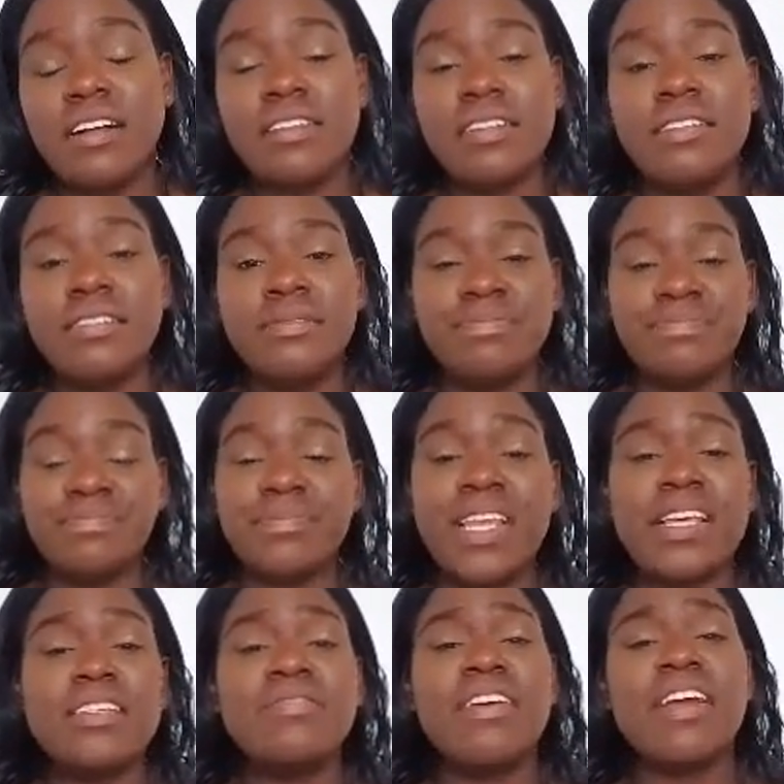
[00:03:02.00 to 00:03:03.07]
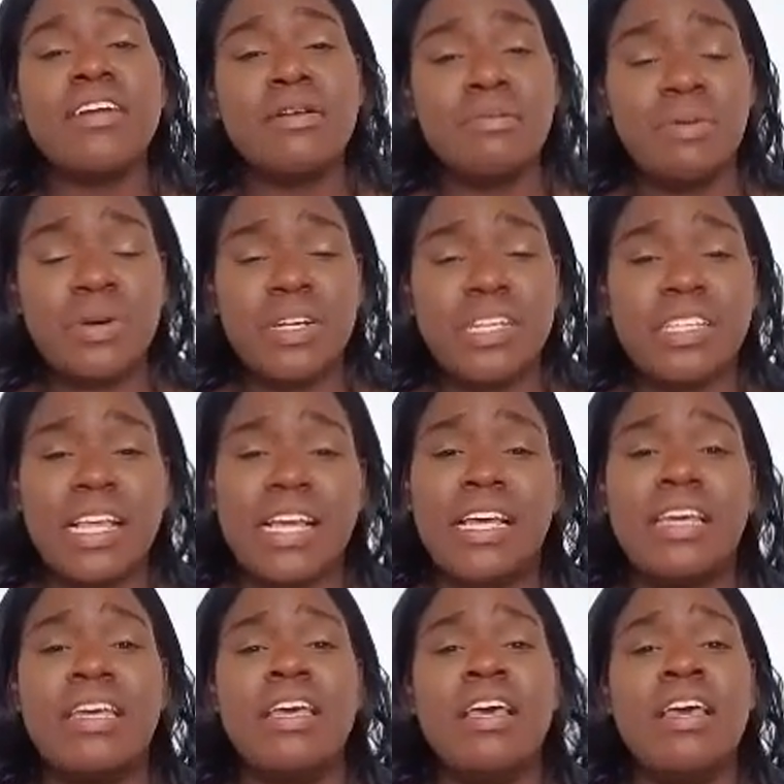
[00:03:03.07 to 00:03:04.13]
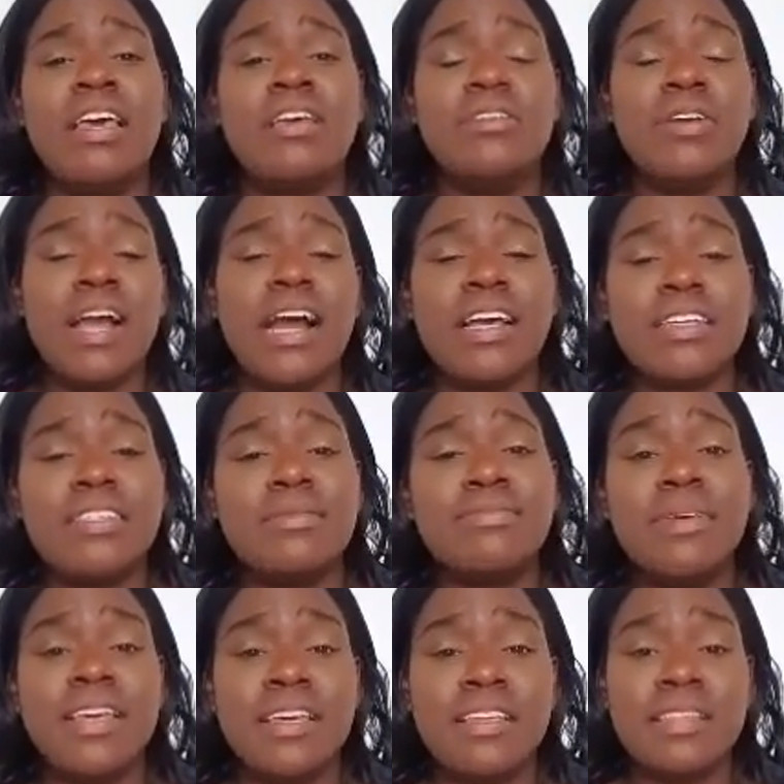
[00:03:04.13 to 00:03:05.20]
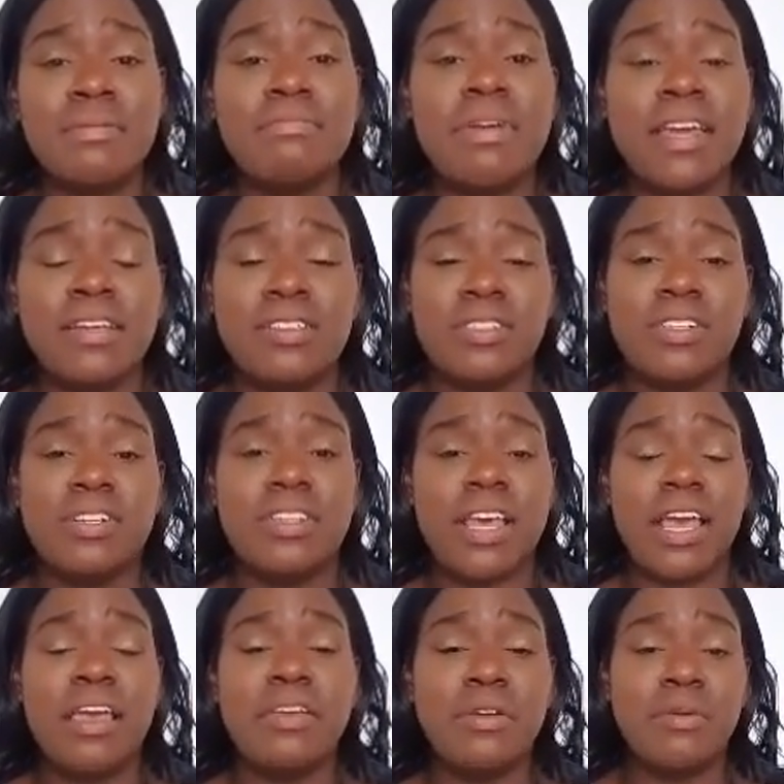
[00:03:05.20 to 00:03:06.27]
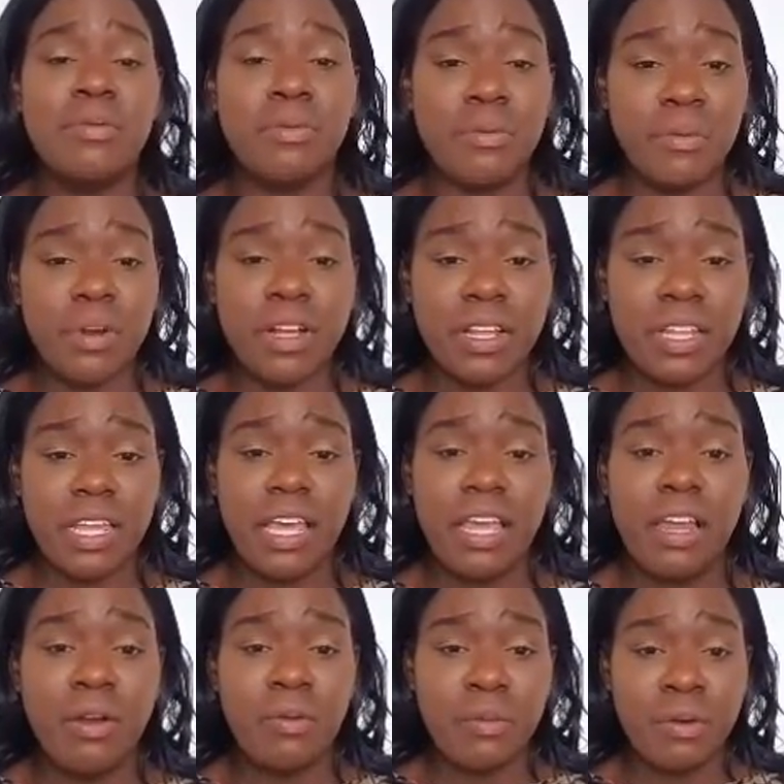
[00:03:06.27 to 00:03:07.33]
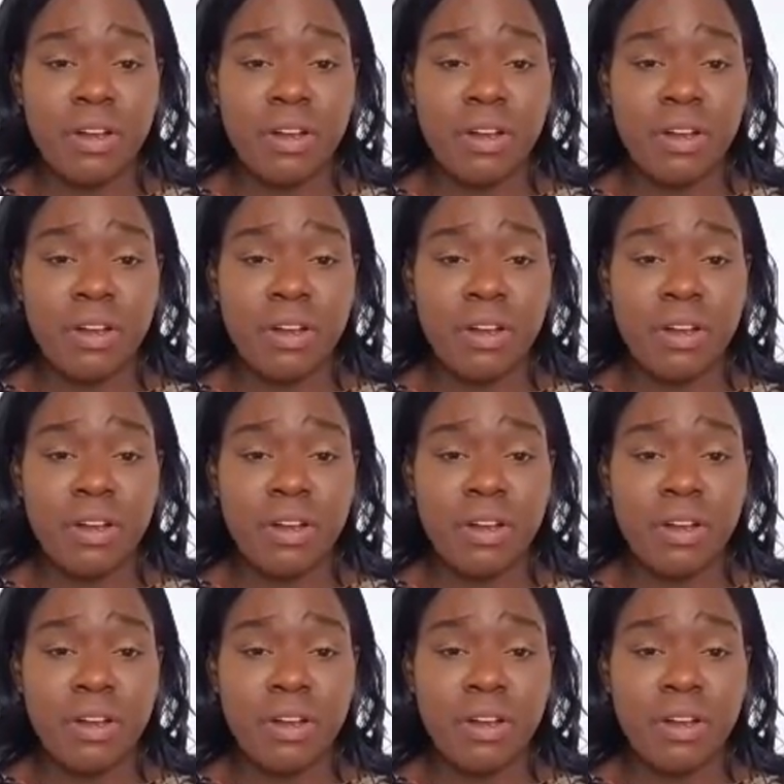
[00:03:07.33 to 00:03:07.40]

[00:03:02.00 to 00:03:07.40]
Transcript: it's very important that you guys pick the major that you really